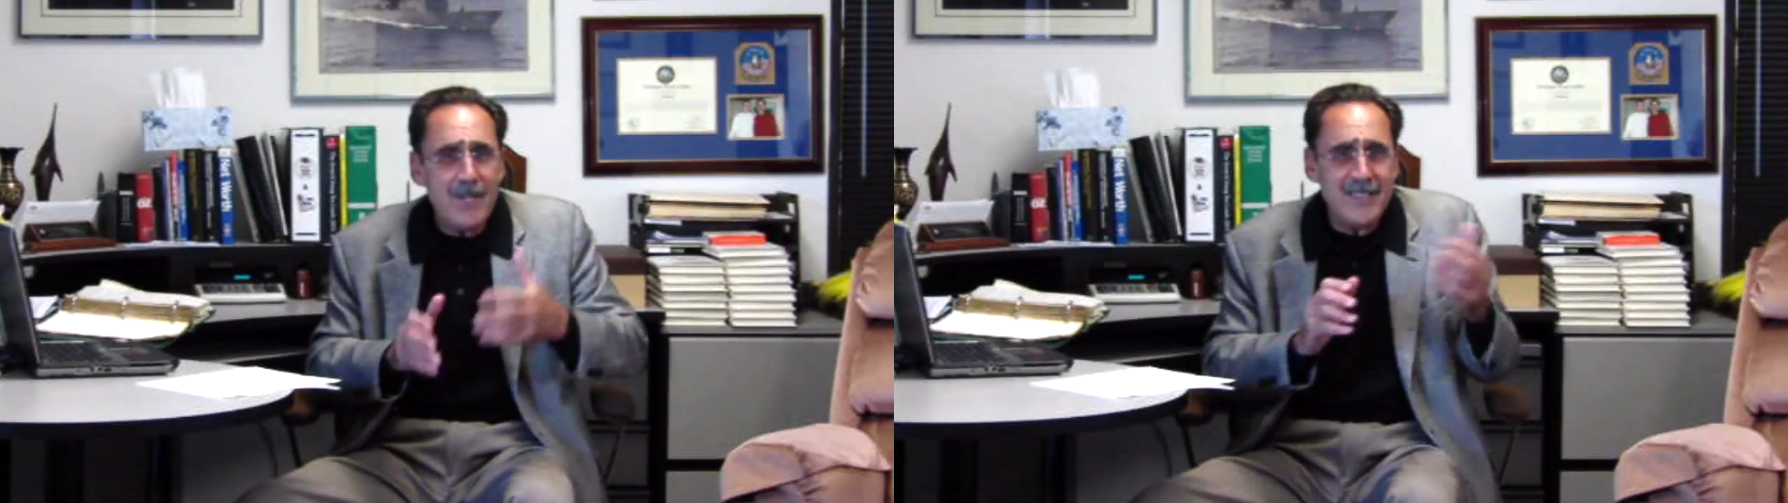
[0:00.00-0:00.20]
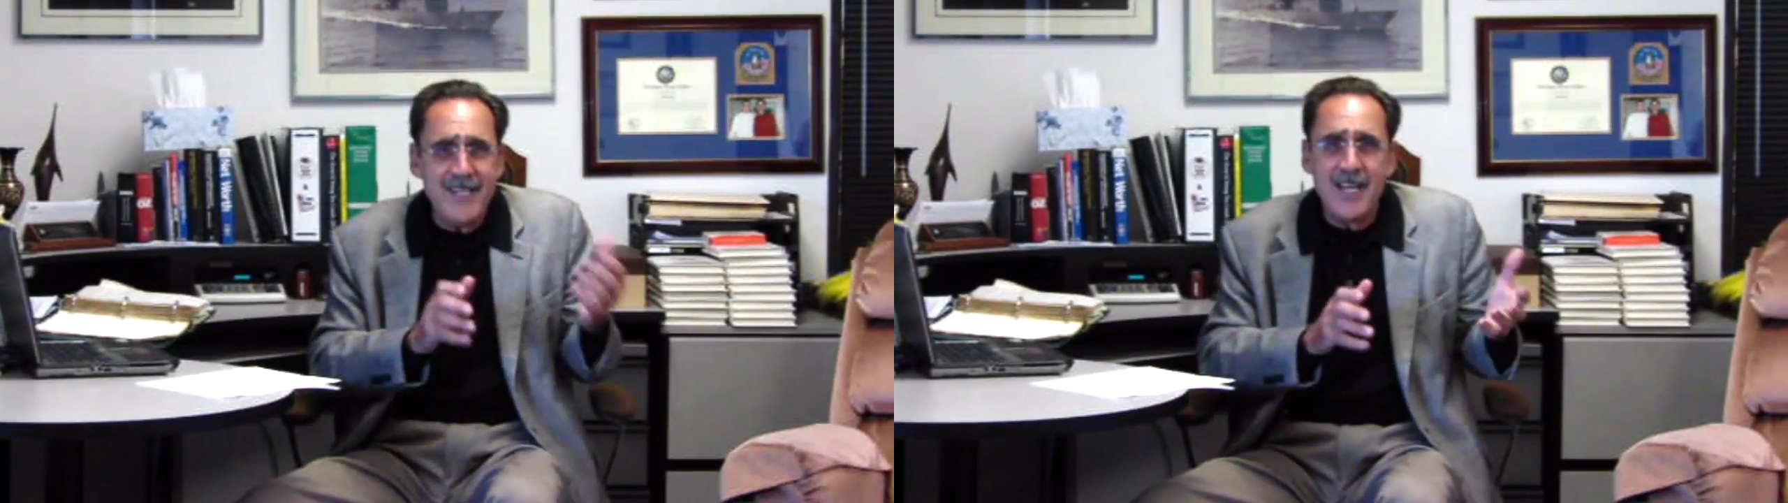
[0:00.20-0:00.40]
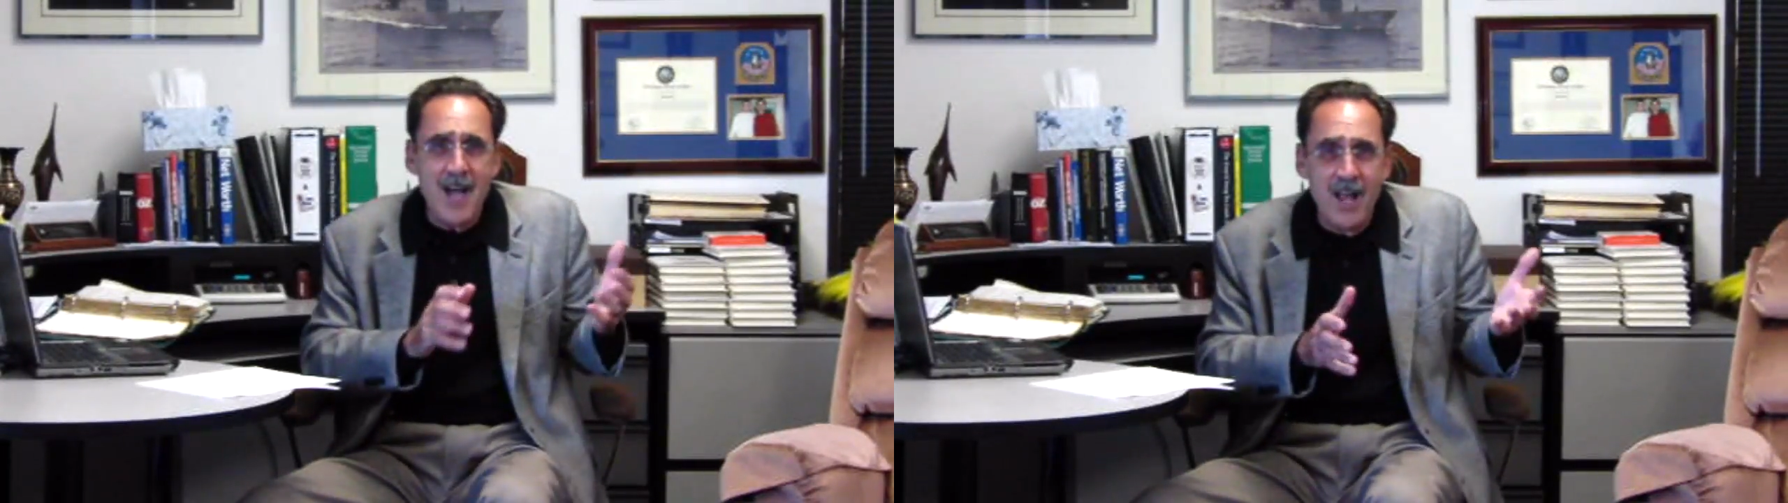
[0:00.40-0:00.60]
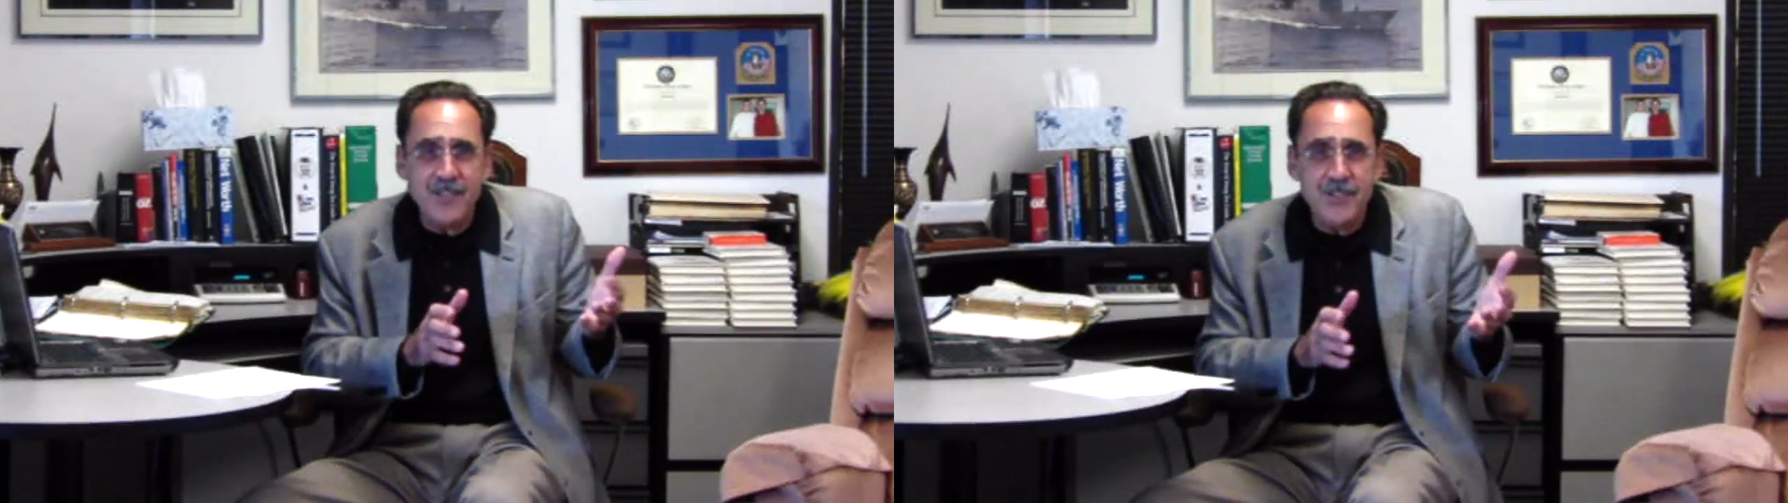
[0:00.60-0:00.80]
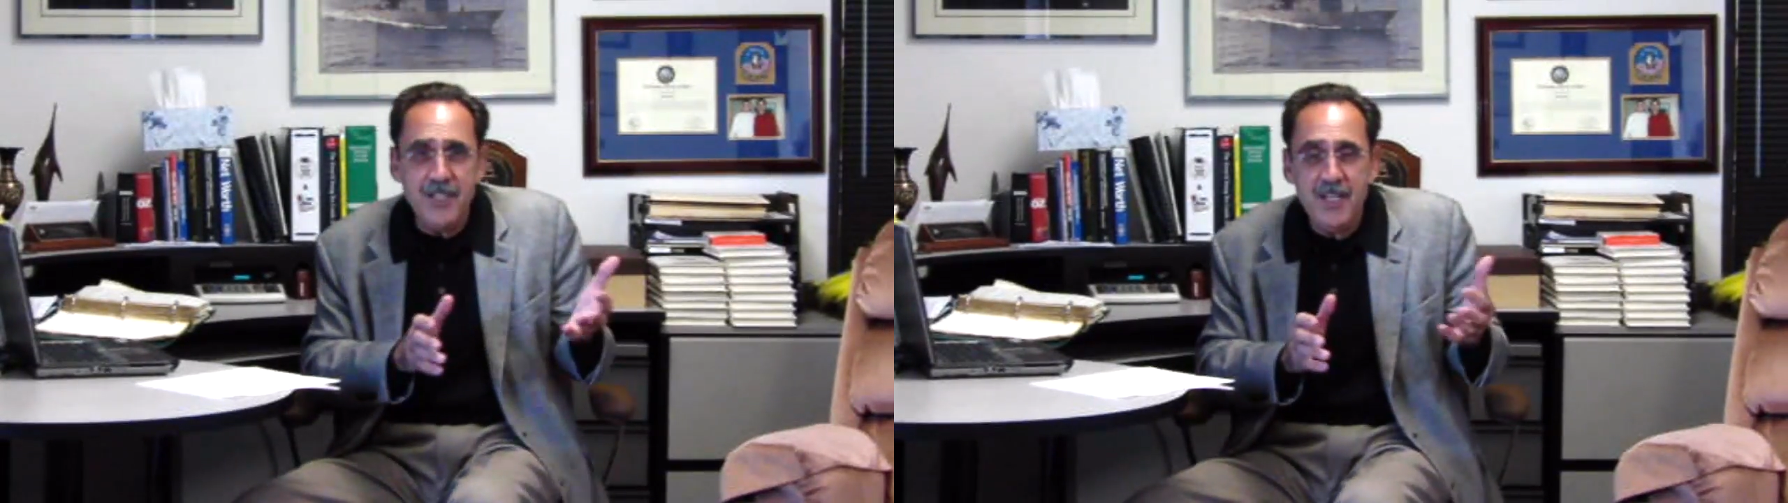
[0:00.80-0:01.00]

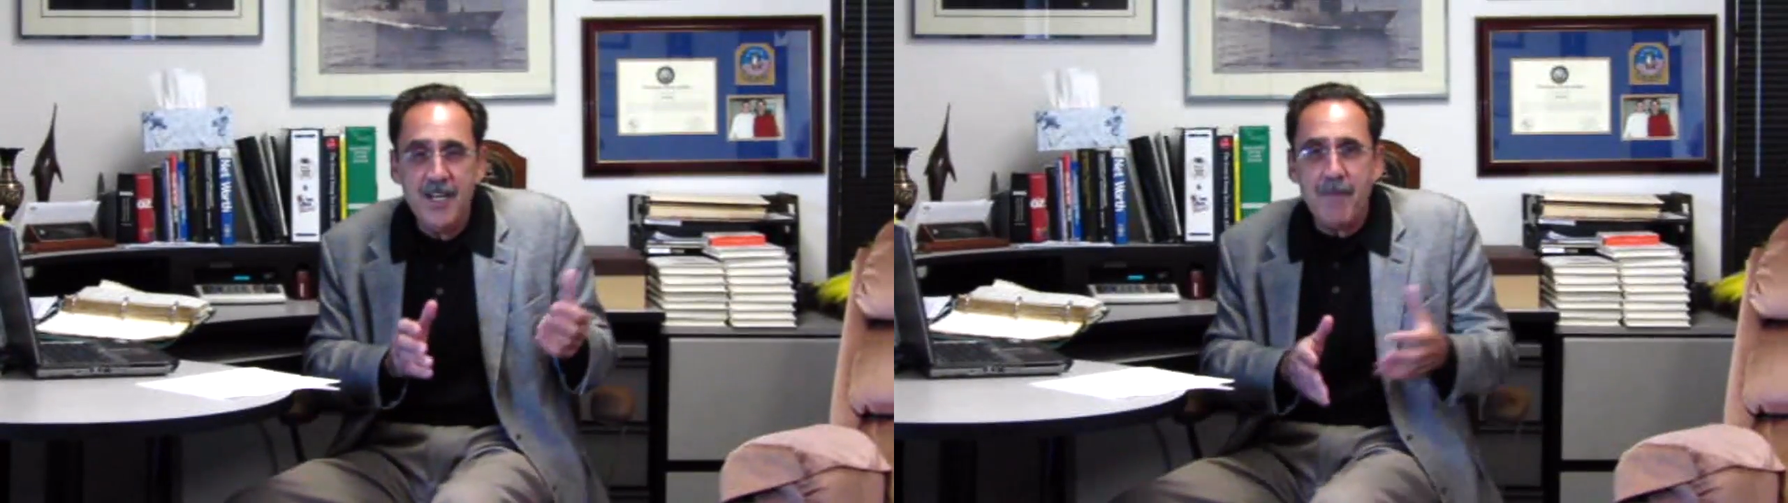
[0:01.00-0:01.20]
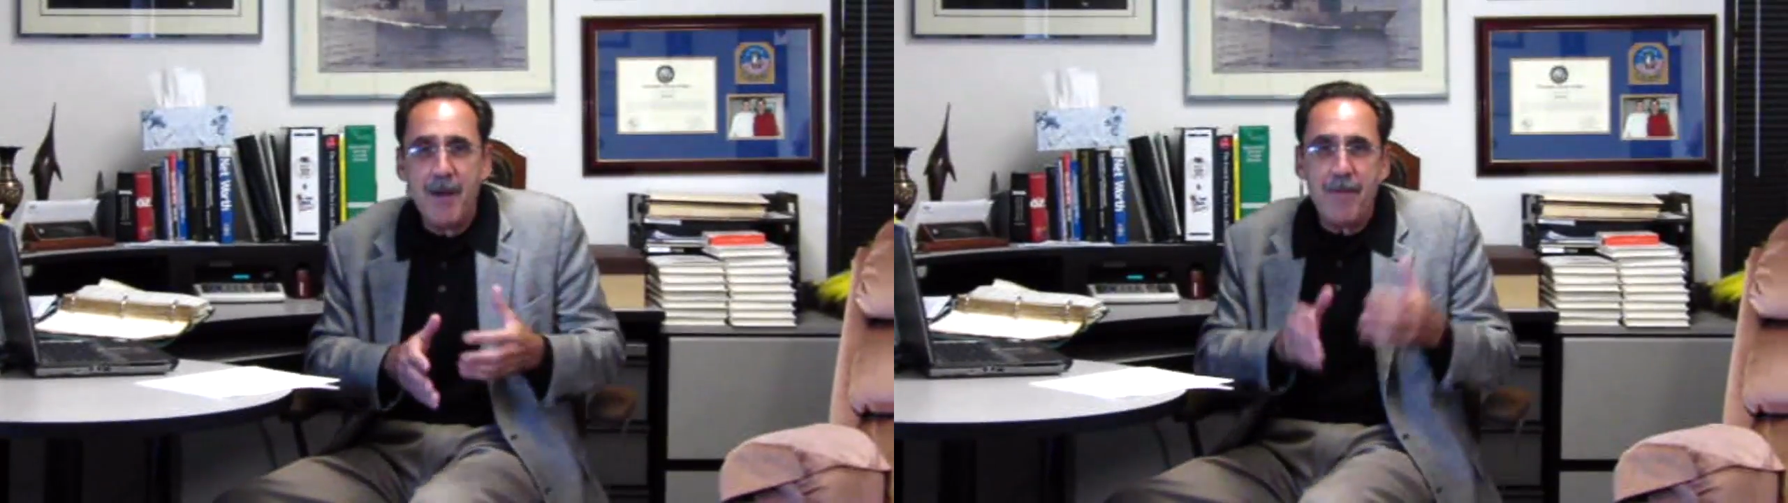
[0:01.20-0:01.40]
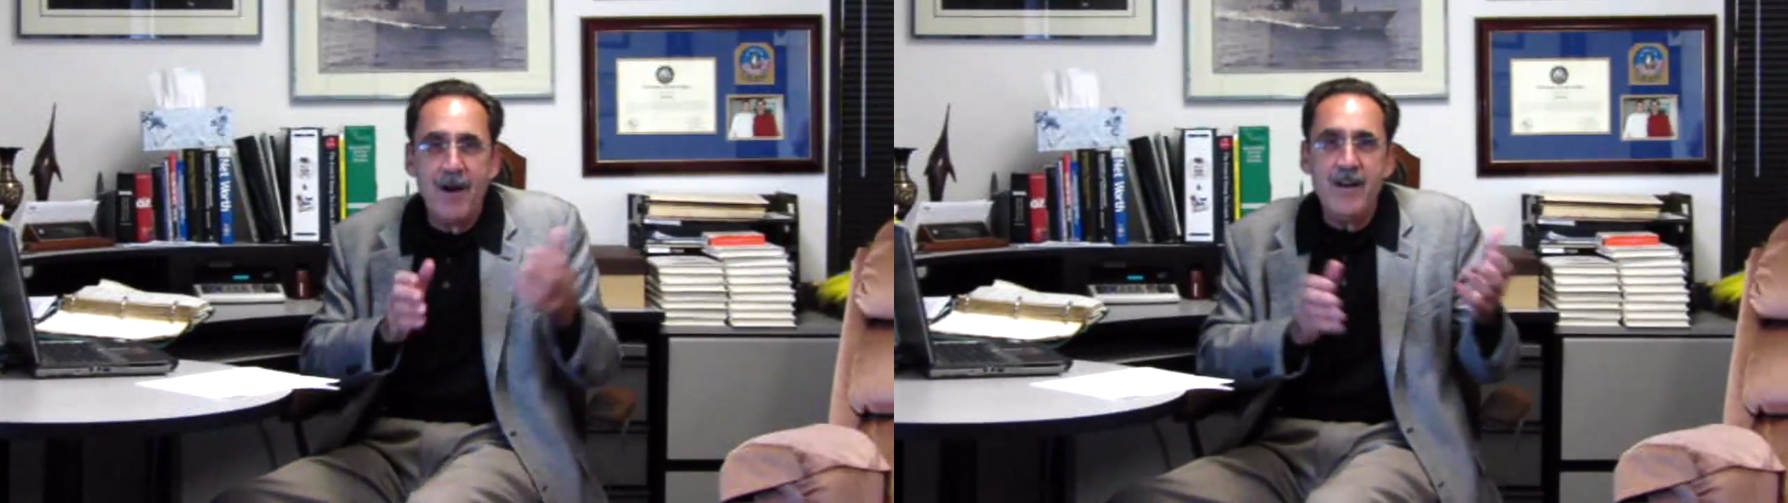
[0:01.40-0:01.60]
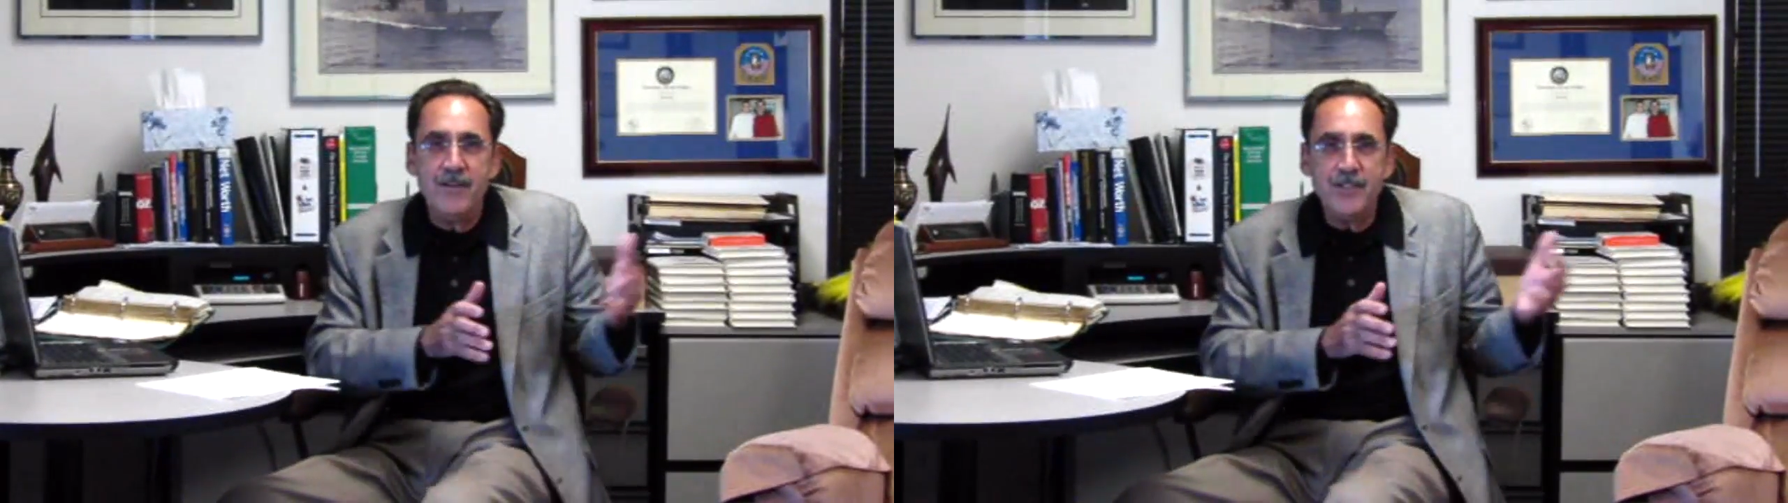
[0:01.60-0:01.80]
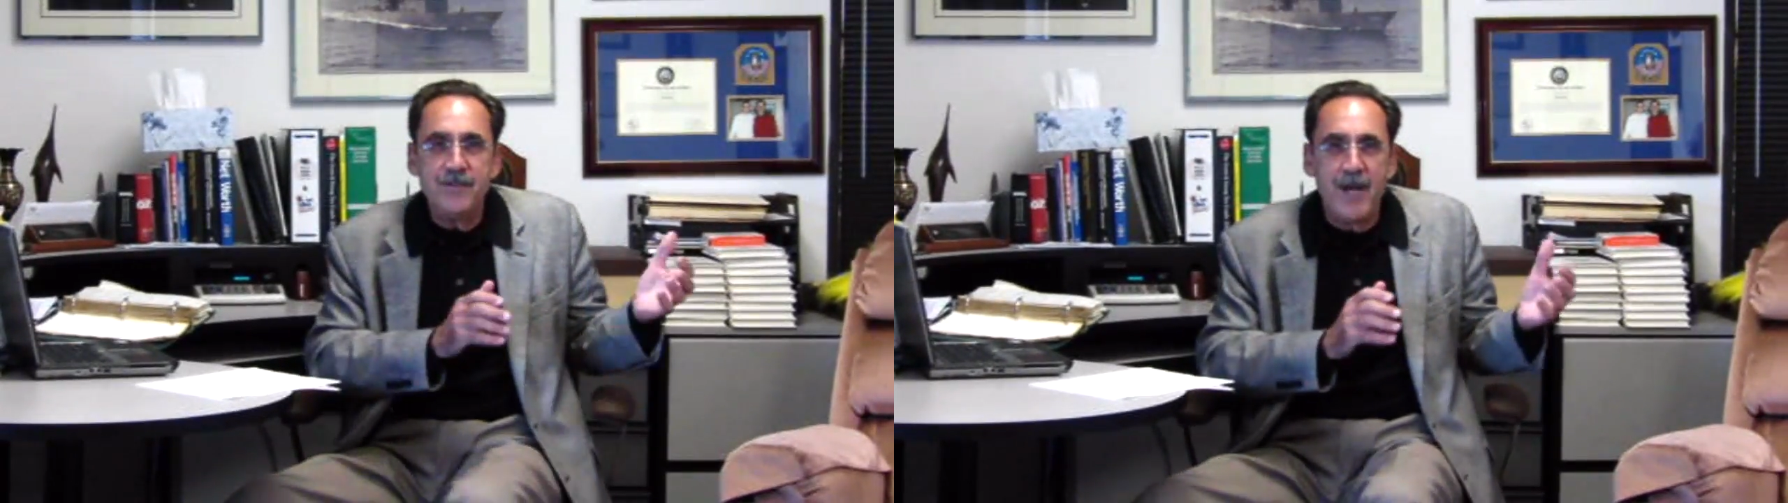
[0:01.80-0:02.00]
technology, my partners,